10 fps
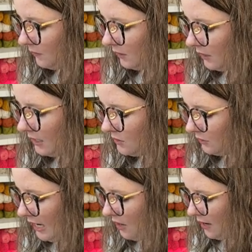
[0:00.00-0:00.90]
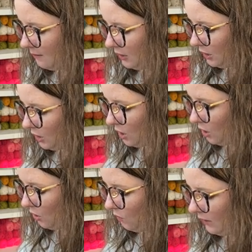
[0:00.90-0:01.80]
Okay, so now I'm gonna
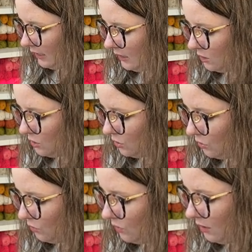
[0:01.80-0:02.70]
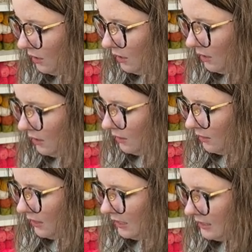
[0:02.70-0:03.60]
go into
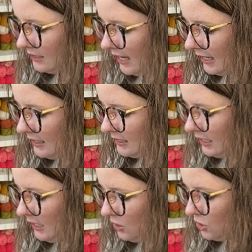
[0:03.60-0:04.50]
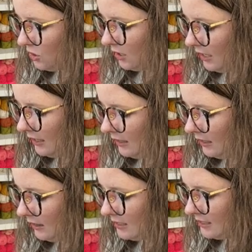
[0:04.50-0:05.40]
this second stitch, and
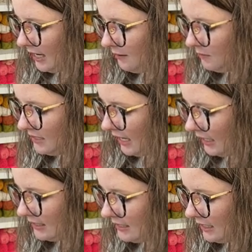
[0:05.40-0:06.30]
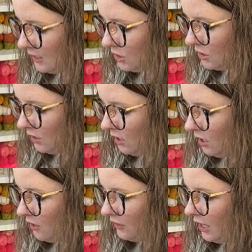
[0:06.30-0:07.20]
then the same second stitch
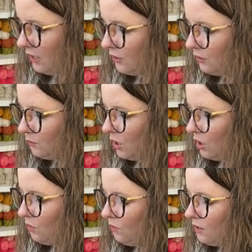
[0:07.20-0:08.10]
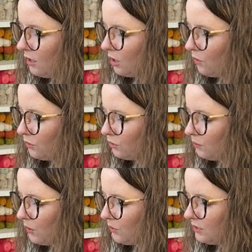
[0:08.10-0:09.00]
on the other row, going through
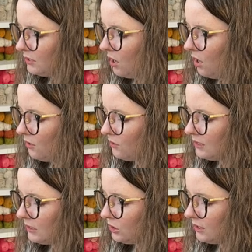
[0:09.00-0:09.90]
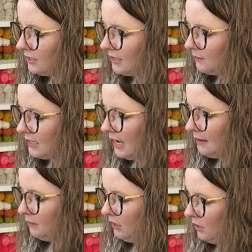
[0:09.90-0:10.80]
both, all those stitches at the same
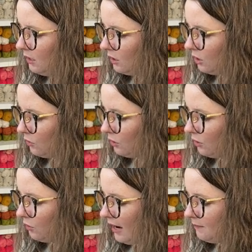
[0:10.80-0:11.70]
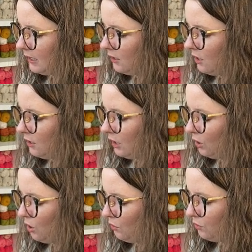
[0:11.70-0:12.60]
time. Gonna grab my yarn and
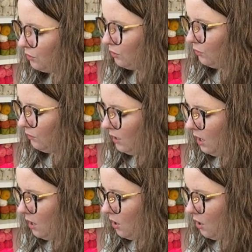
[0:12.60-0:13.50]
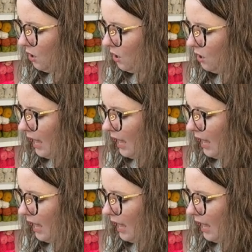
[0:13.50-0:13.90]
go through all.